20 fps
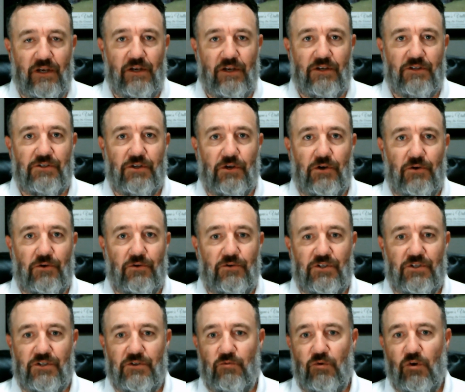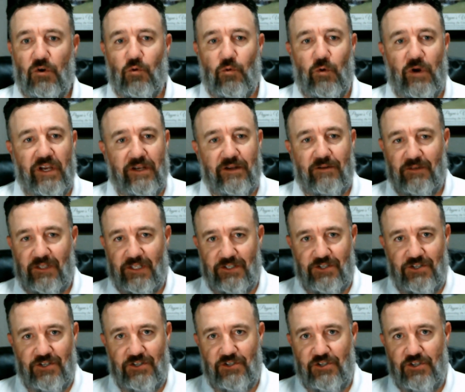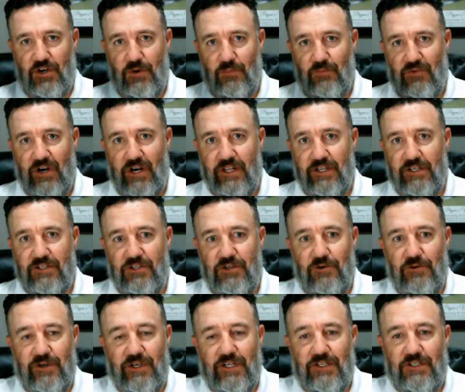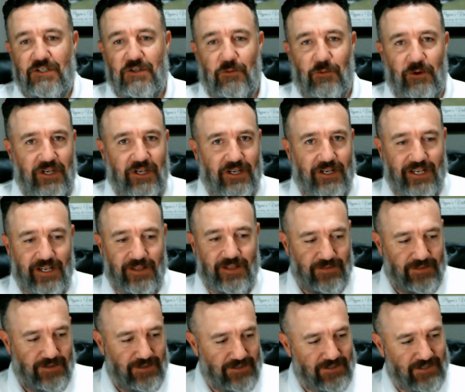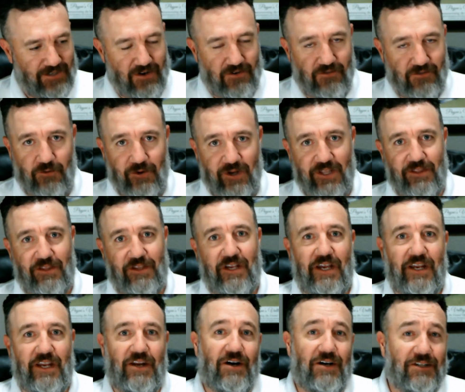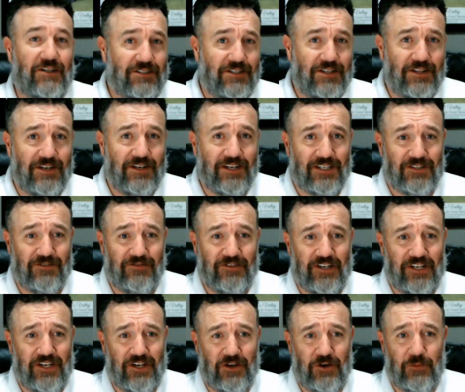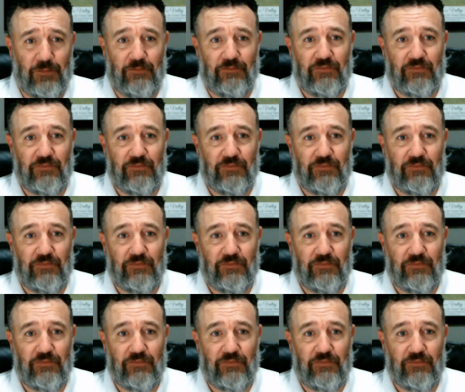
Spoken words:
So just real quick, let's just jump right into it so we can get this over with and on to the next video.